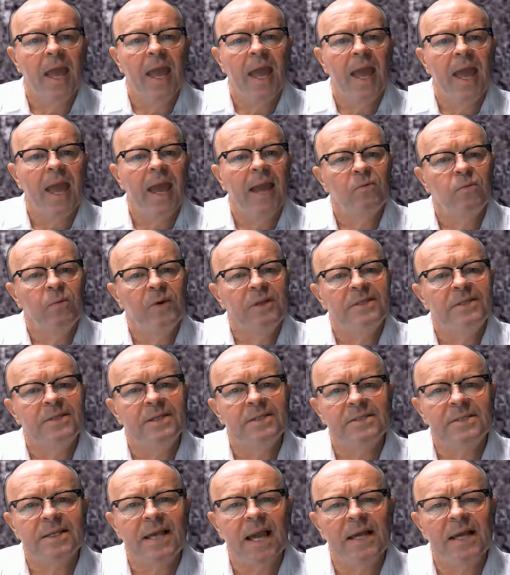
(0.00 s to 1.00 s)
And we
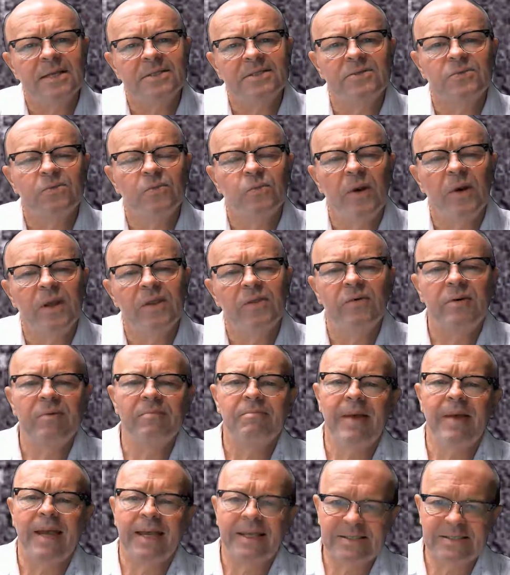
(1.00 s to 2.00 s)
discuss whether it
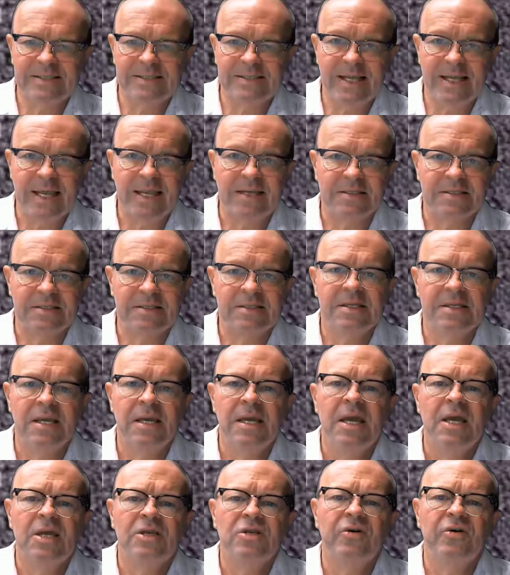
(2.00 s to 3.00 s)
makes sense
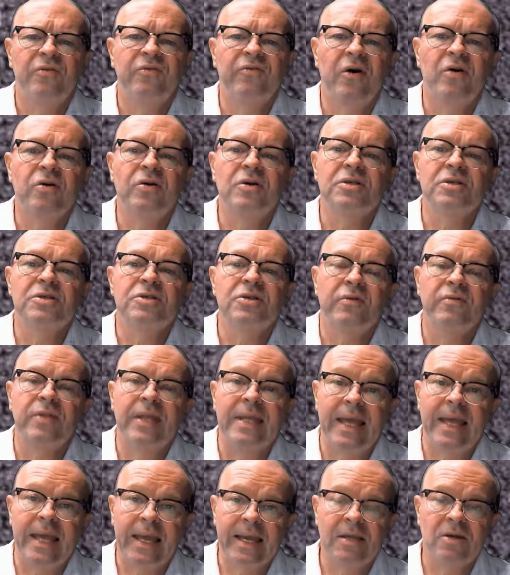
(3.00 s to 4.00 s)
to focus on
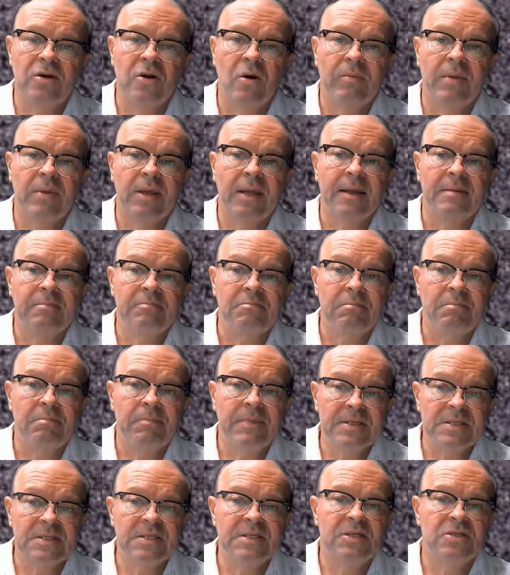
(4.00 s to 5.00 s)
the economic and
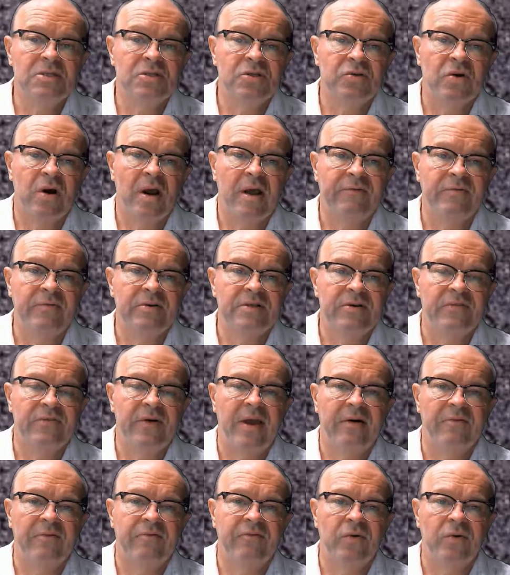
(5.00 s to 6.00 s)
business drivers of
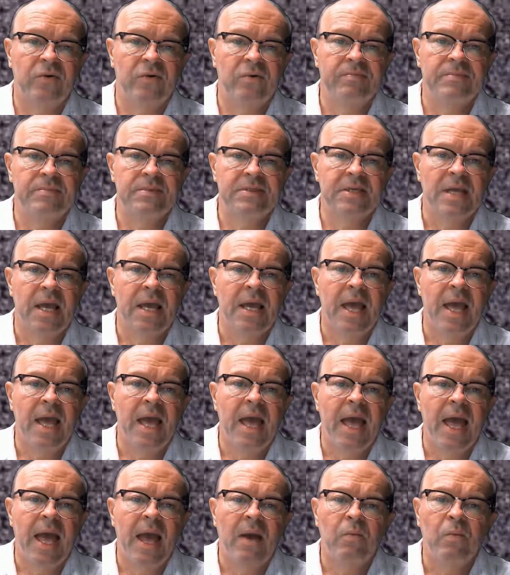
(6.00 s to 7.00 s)
our firms
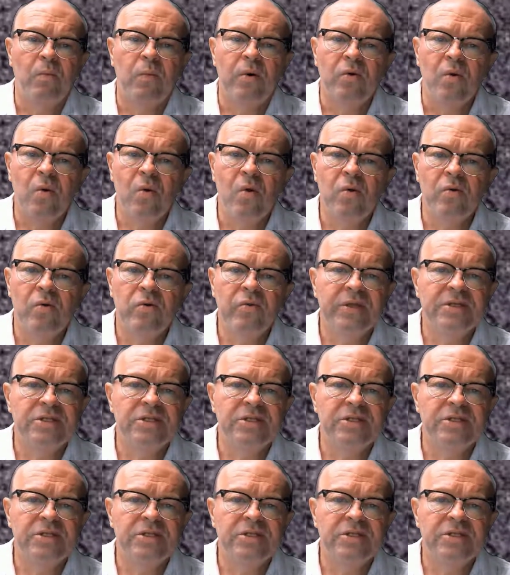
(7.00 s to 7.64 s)
with all the